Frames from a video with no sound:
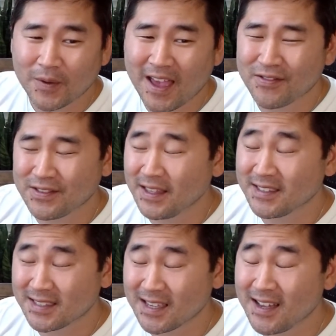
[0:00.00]
we have the
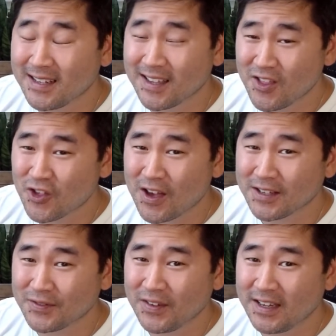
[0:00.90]
Sun
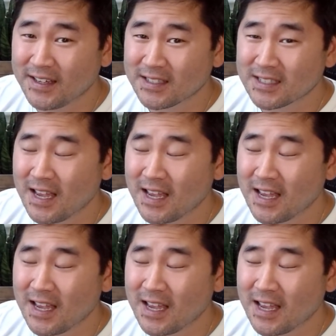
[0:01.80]
conjunct Venus.